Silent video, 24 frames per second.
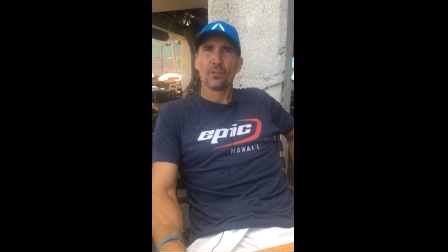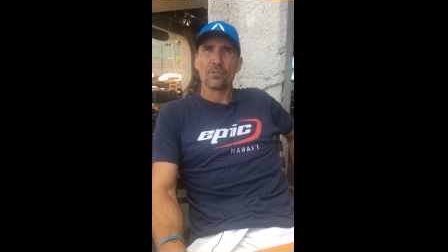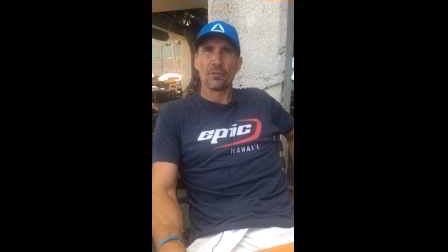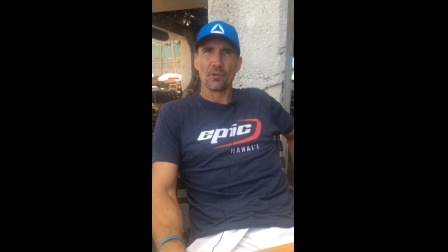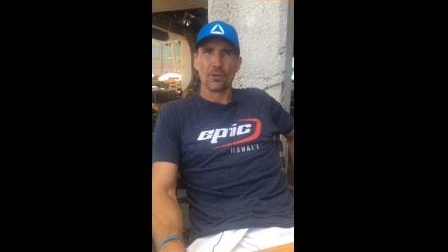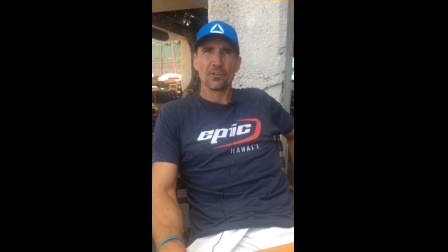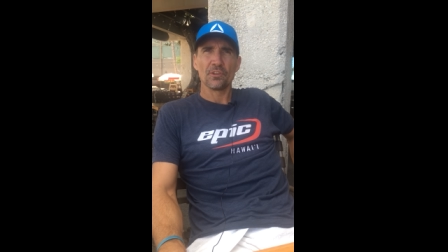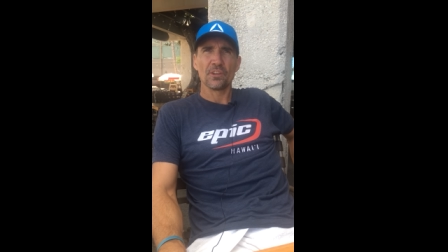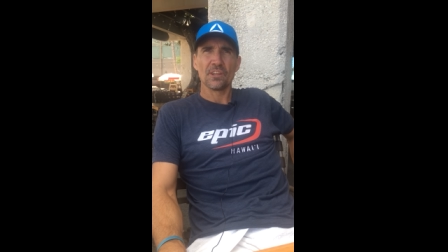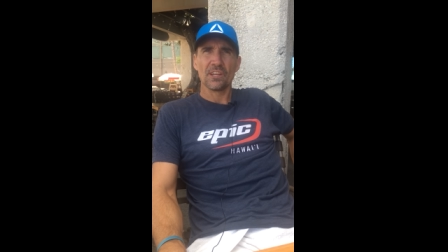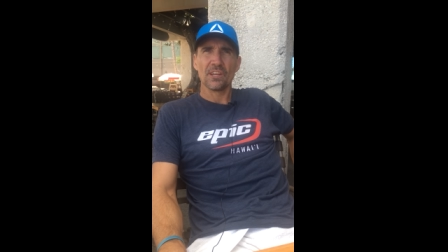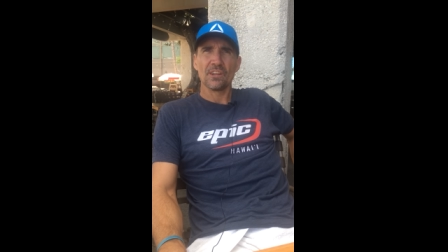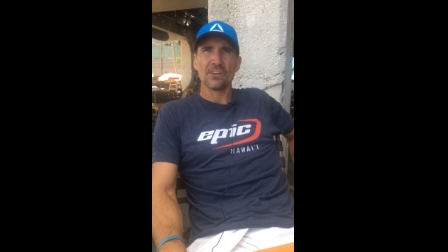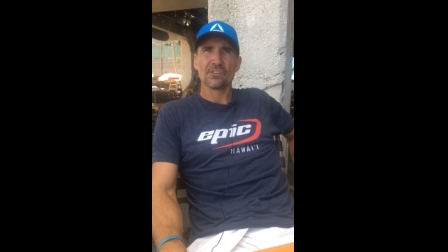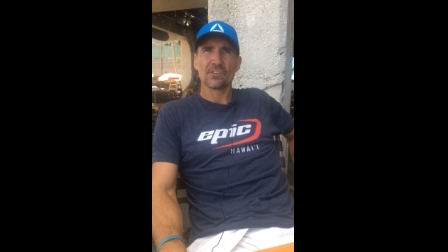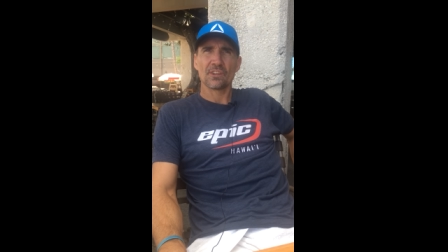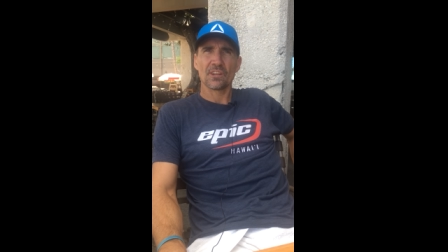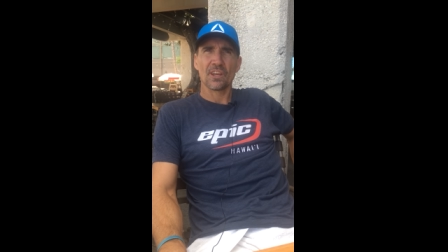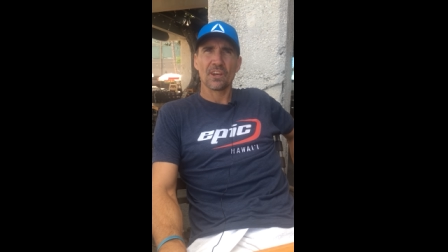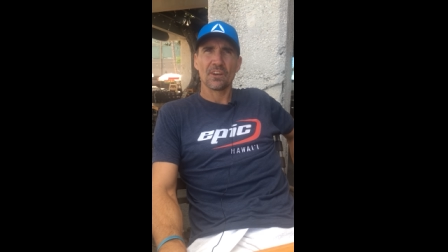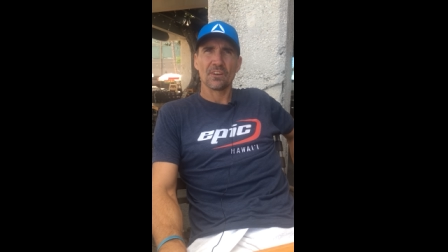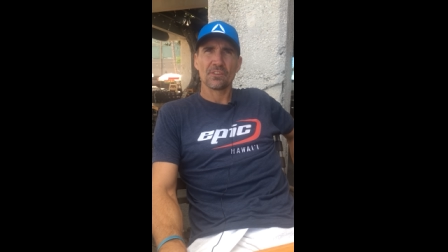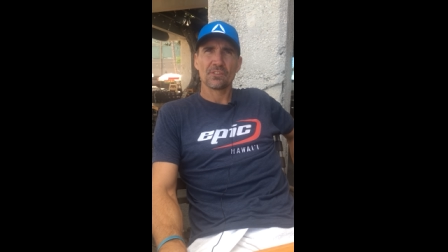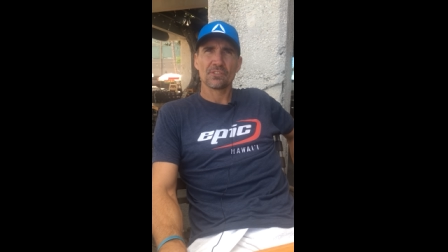30 years
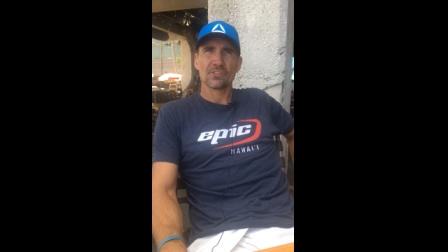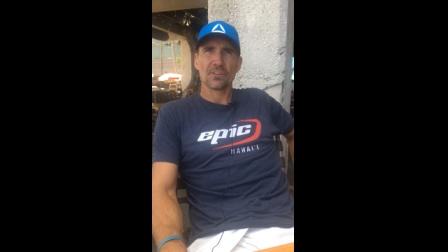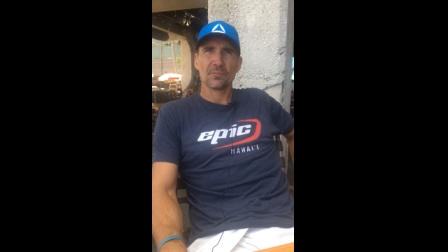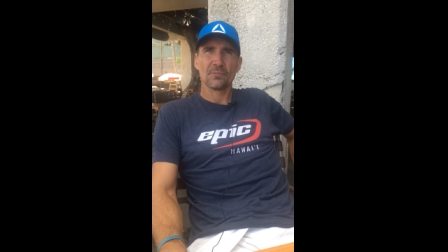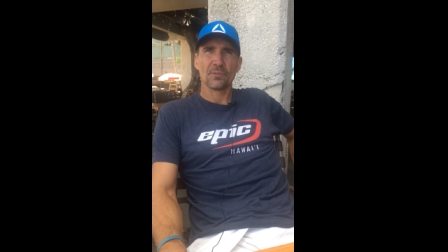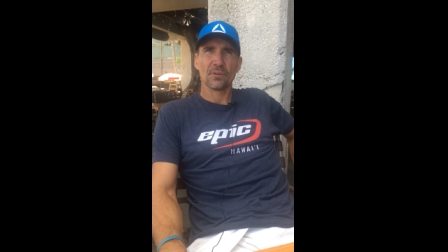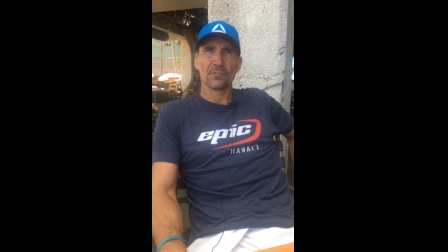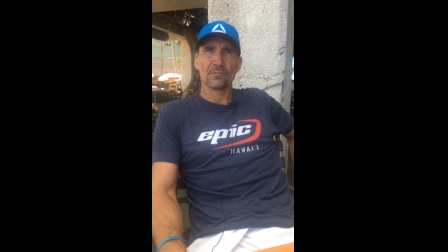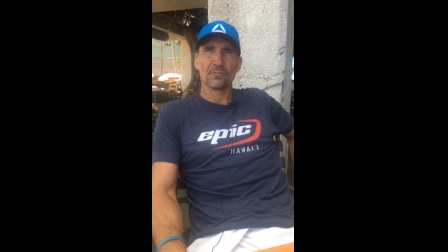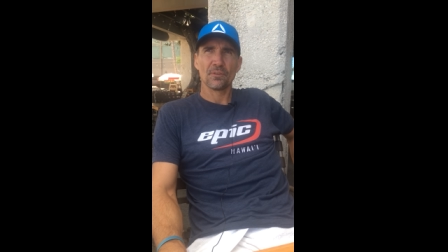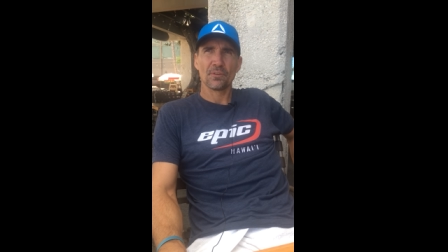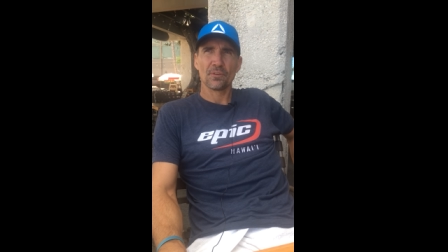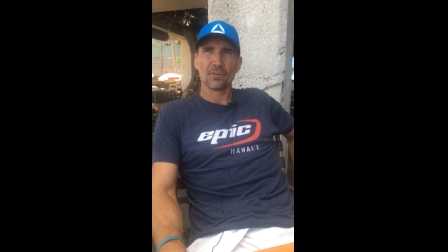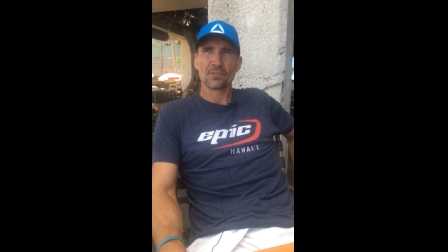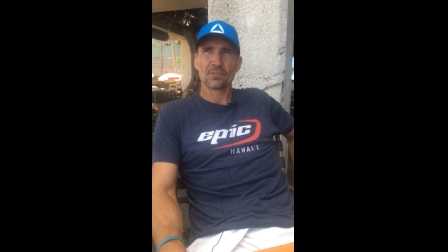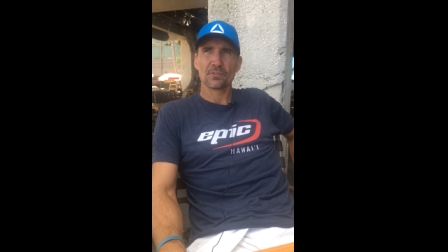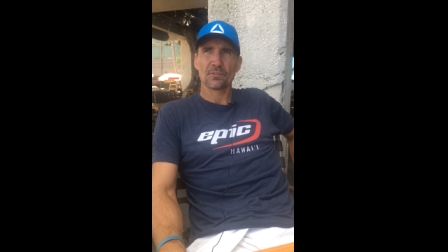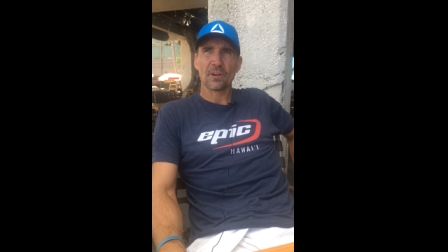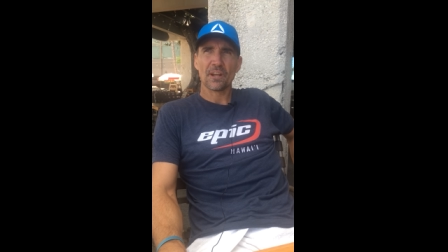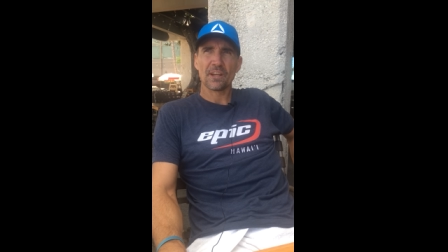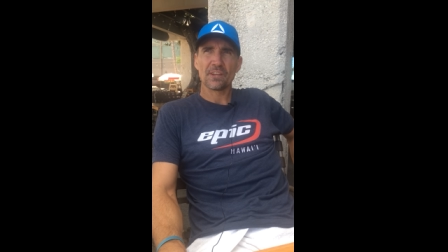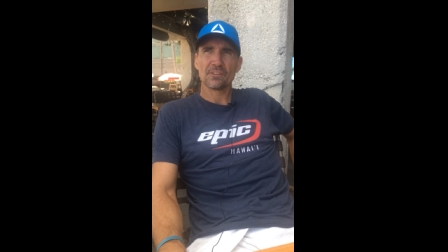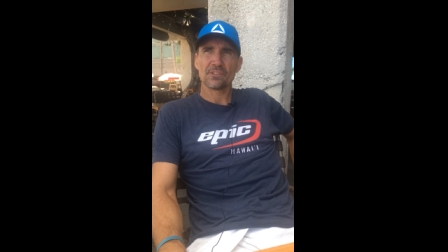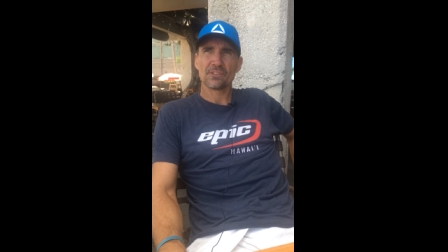ago. So my first
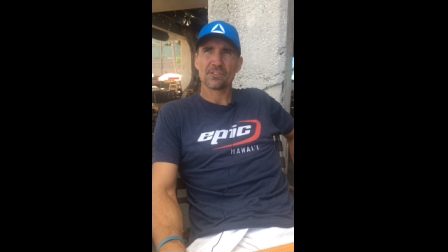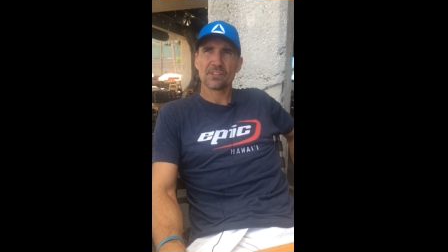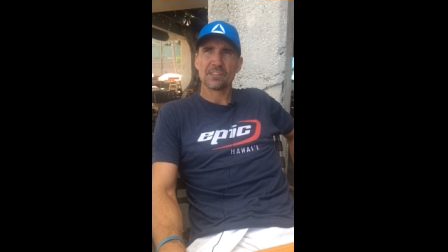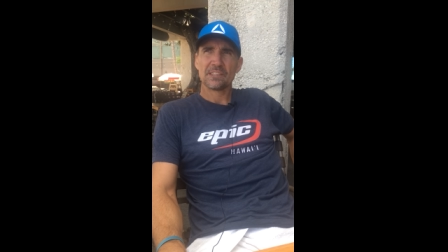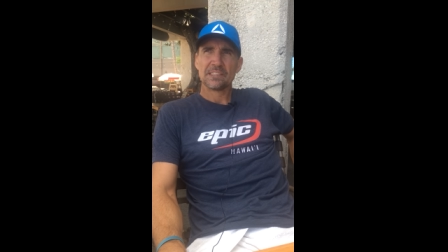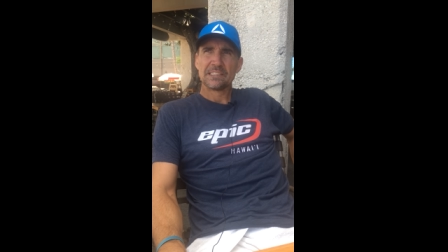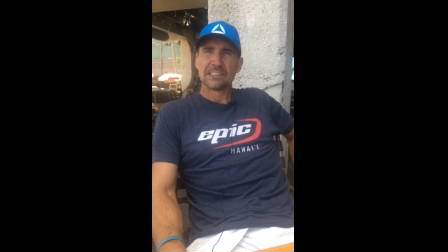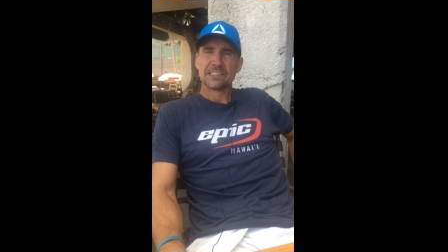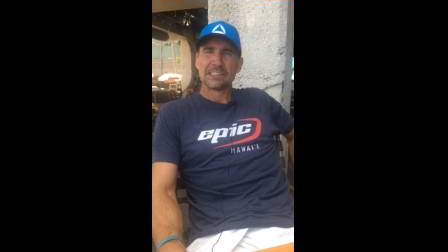race